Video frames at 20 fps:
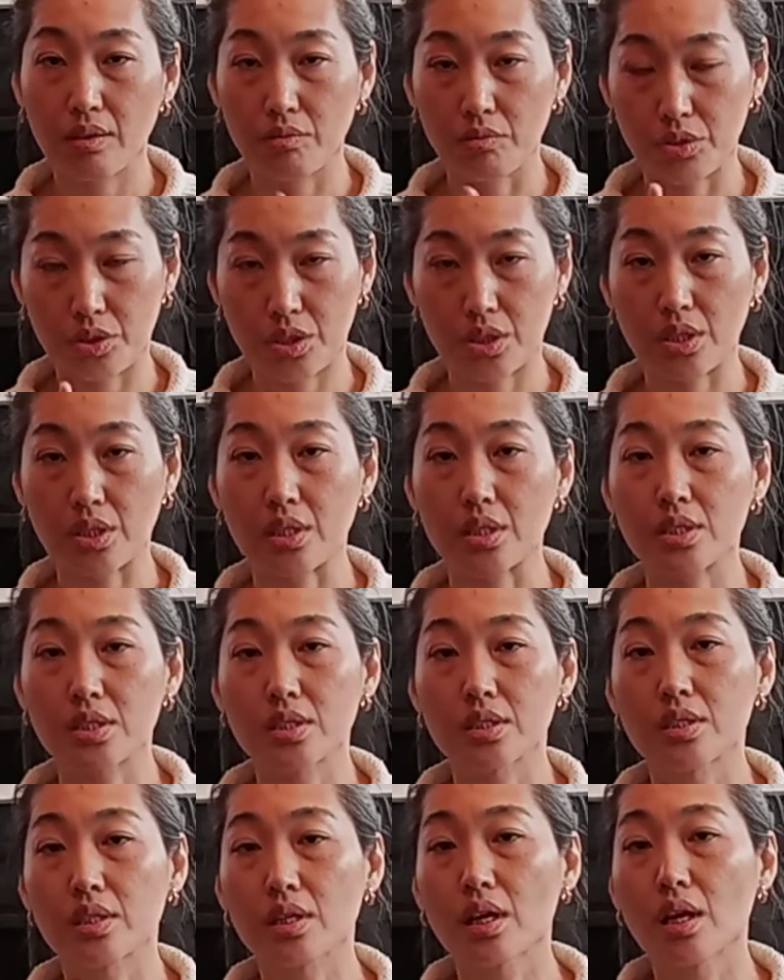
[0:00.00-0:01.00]
which
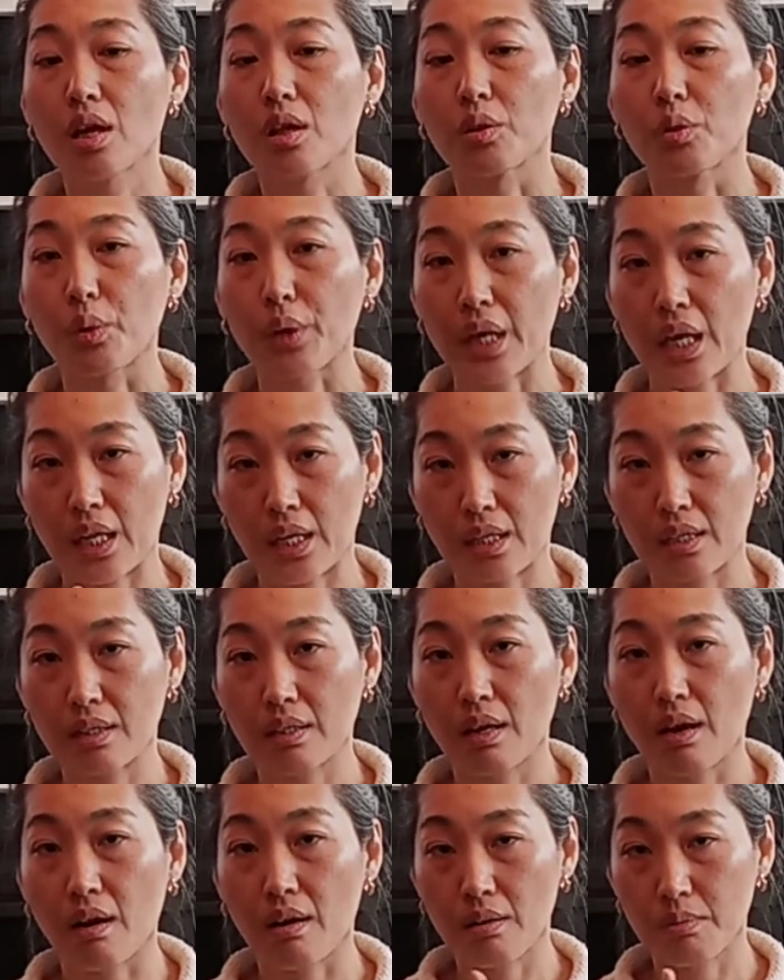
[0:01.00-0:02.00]
is located
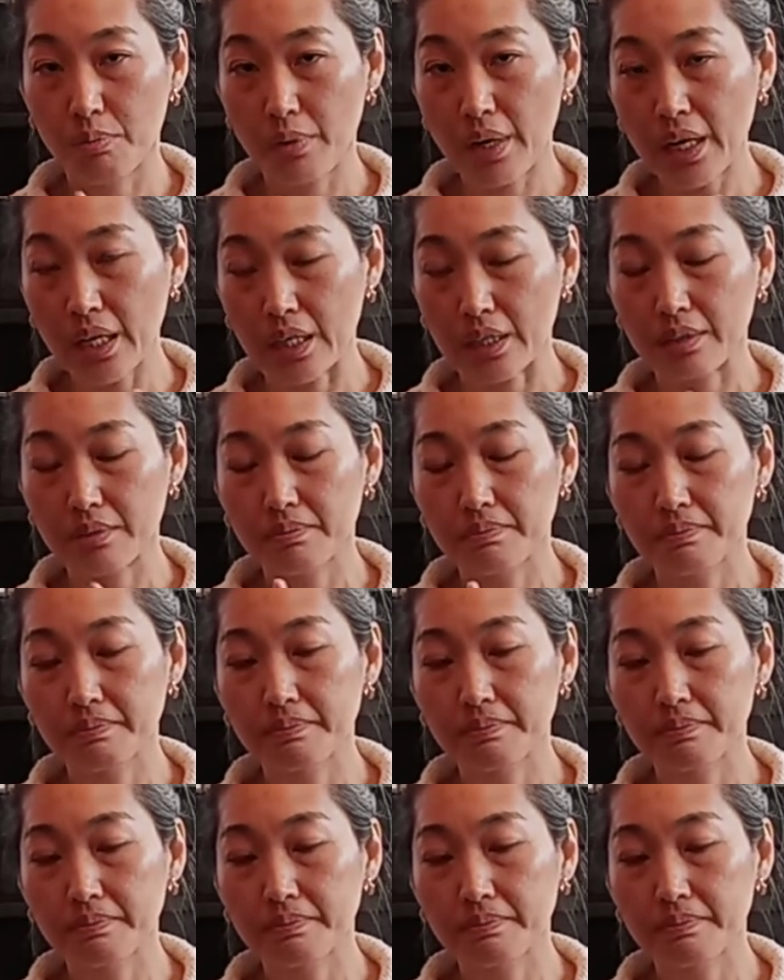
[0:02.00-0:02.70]
in our brain.